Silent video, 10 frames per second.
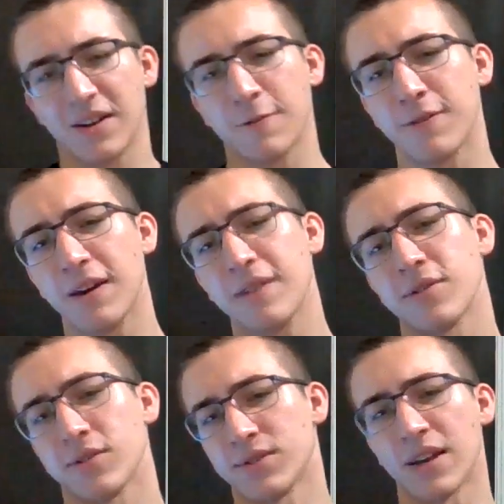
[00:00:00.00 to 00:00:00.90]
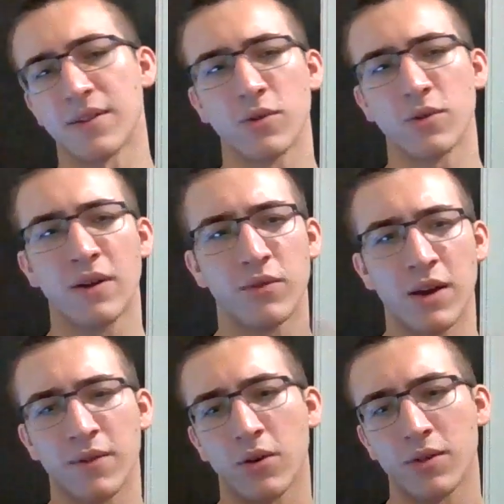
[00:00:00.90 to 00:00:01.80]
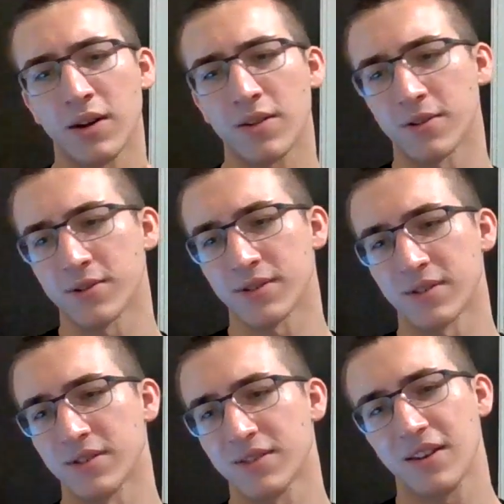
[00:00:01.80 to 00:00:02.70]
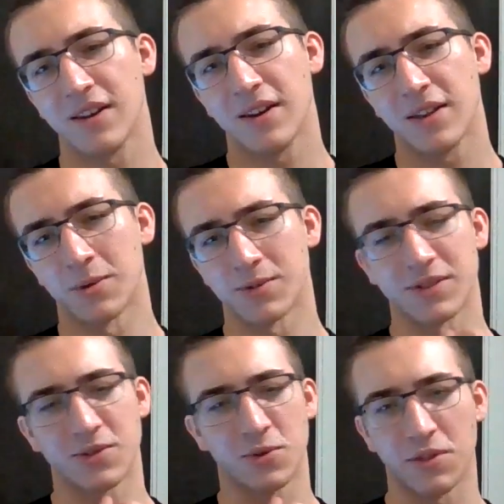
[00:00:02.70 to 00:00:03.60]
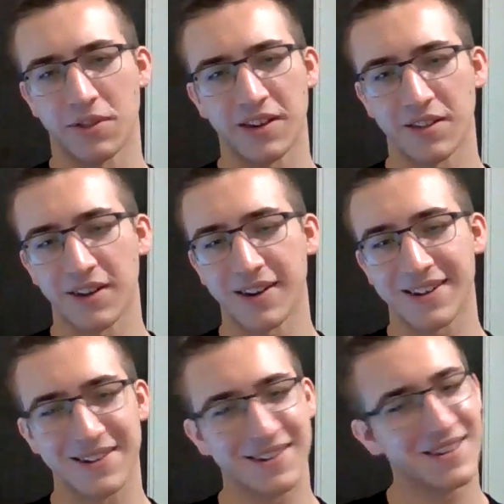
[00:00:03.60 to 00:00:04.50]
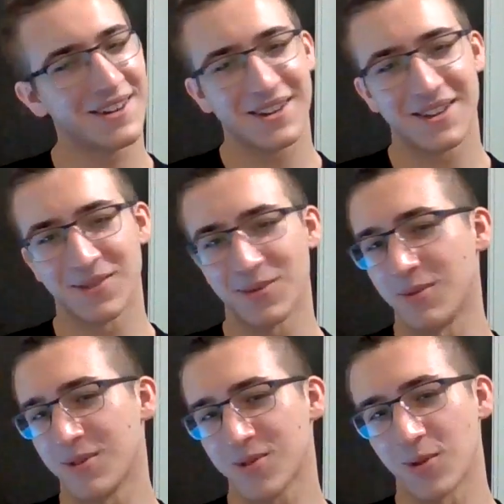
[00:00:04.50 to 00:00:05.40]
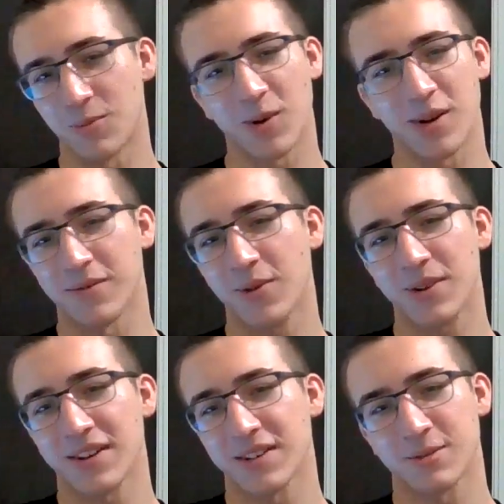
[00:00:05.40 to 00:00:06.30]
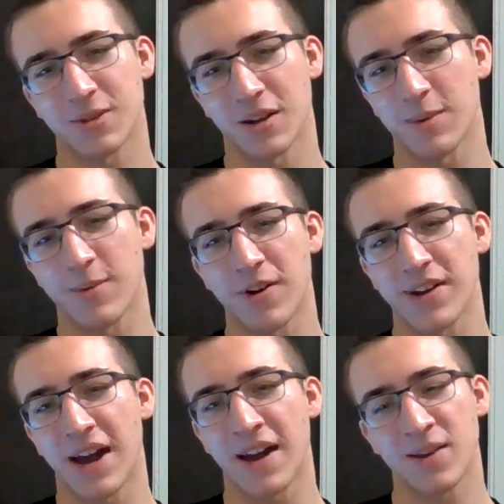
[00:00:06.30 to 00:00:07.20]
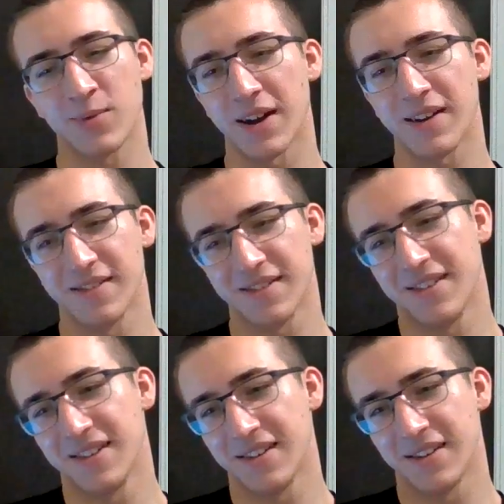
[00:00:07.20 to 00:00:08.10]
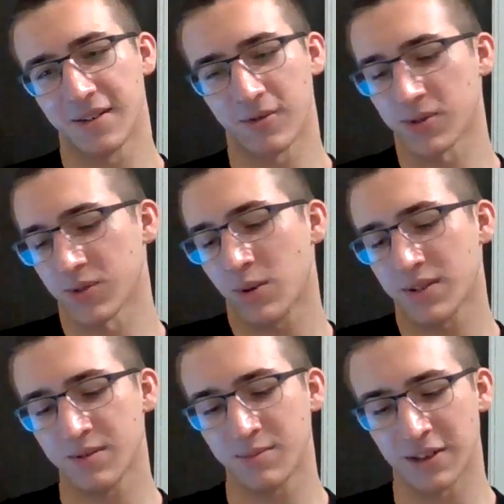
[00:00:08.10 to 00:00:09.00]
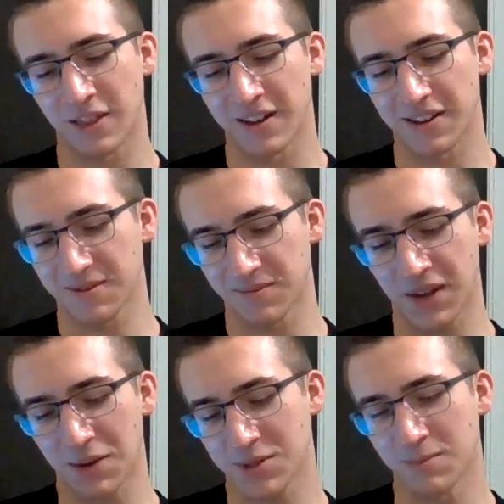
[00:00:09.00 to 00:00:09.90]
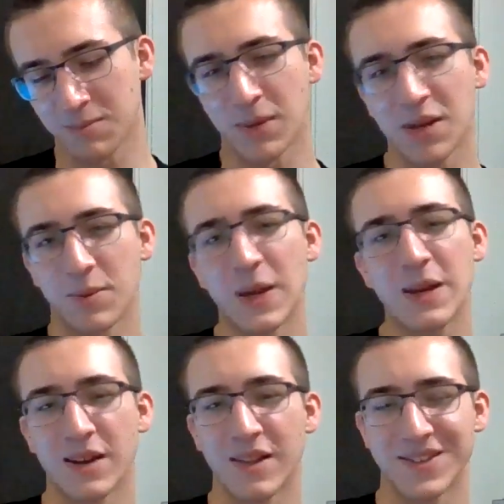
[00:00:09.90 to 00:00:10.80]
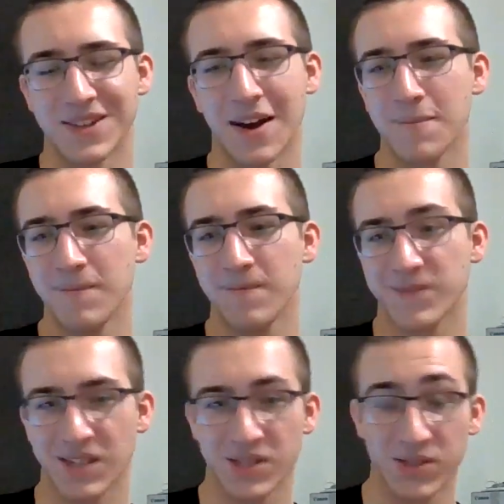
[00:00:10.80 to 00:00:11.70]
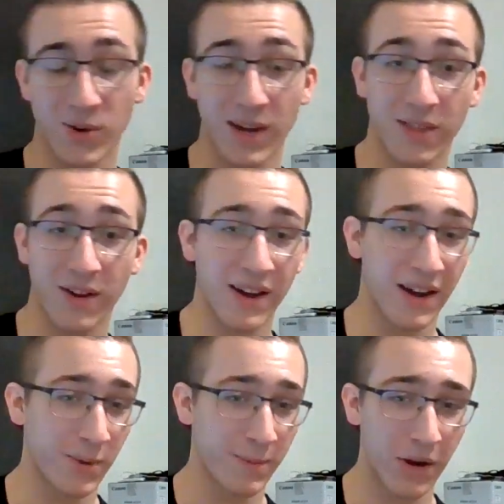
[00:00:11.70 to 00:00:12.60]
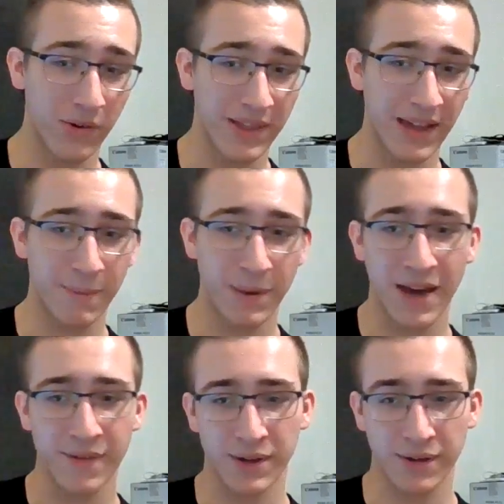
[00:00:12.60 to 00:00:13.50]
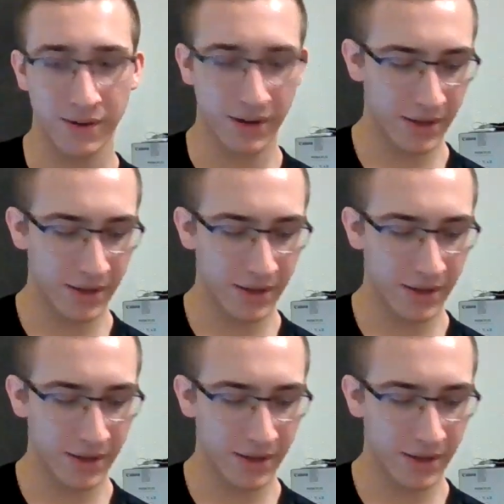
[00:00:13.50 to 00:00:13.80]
favors out of all the others, and there was this whole thing like there's no point in voting, it's going to be Party Hat anyway. Of course it wasn't, but like that was a big opinion at the time, so I thought I would parody that by having